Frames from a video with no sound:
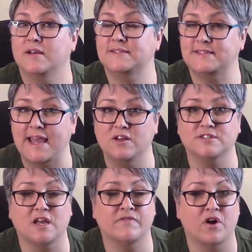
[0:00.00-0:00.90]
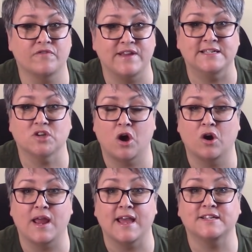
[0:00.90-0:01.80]
Sales of RVs
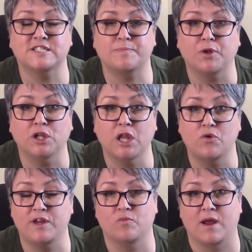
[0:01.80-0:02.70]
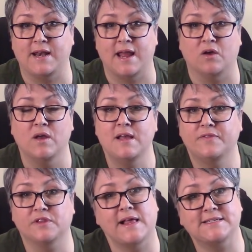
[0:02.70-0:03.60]
are exploding right now.
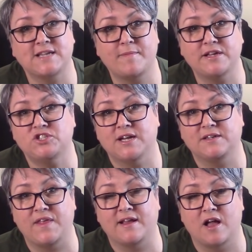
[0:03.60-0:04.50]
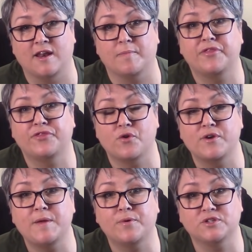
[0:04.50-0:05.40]
The last time I checked, they've gone up
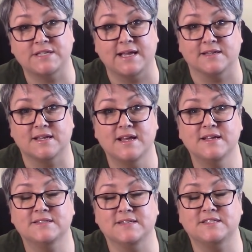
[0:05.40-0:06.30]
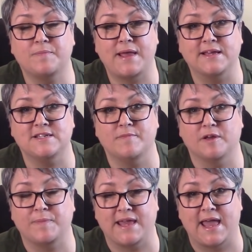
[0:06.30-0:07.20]
30% since the
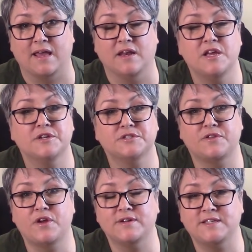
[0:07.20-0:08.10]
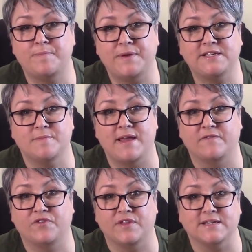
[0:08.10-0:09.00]
pandemic began. So there is a big
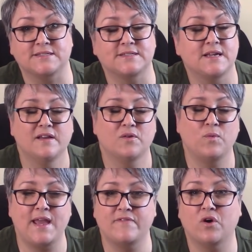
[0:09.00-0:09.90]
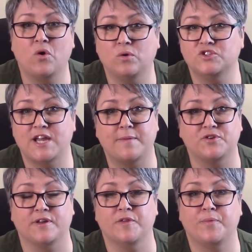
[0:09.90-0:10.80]
demand for this. We have a whole
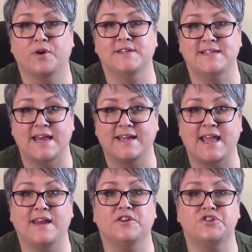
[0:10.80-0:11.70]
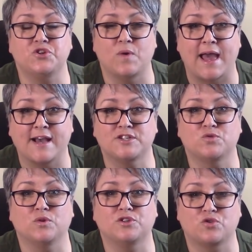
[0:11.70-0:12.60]
chapter in the book dedicated to
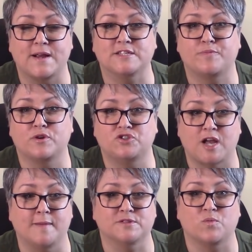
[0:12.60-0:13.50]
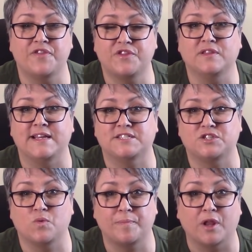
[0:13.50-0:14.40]
actual transport jobs with the links
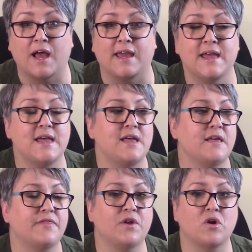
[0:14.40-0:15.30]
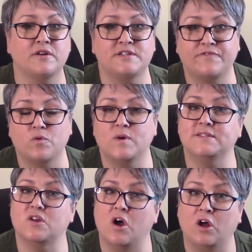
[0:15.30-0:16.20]
to apply. There are different
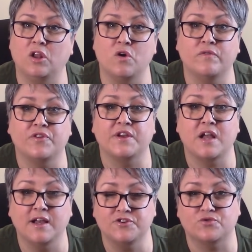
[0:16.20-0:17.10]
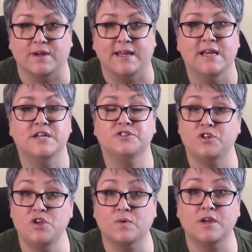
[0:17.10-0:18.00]
ones all over the country, so
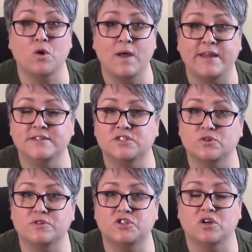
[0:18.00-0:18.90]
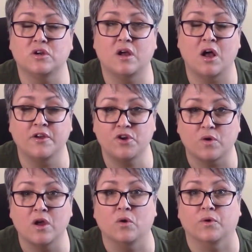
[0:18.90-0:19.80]
you can go ahead and search on
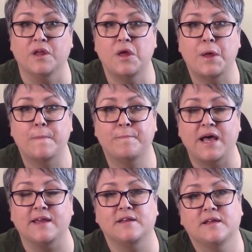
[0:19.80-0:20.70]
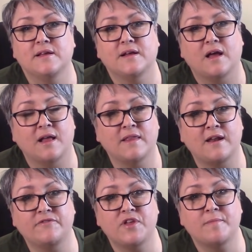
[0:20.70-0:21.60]
your own, but a lot
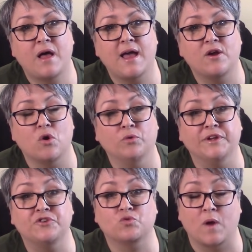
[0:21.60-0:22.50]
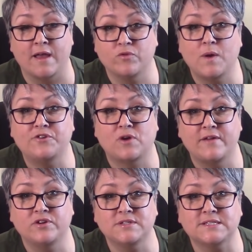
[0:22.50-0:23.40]
of them hire only drive-away
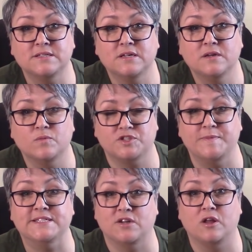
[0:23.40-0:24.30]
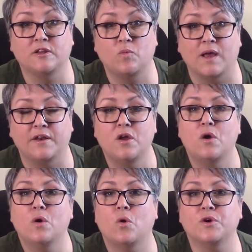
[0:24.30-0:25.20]
drivers, which means an all-in-one,
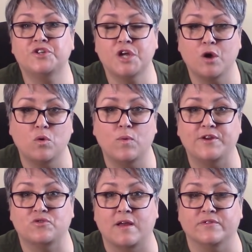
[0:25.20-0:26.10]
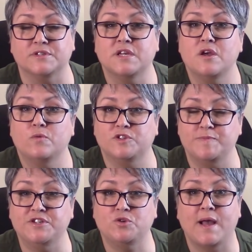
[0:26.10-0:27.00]
or tow-away drivers, which
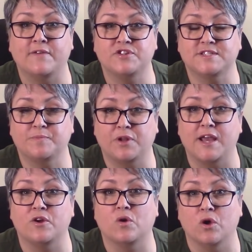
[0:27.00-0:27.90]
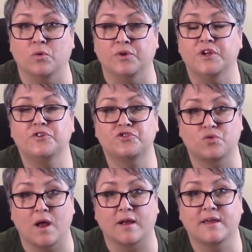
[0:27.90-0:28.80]
means you have to supply your own
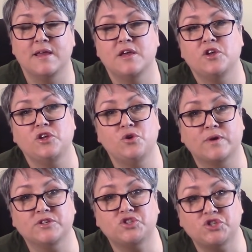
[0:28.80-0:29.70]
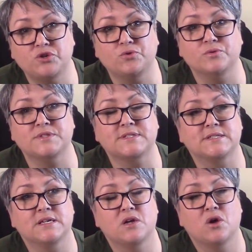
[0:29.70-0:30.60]
truck. You can choose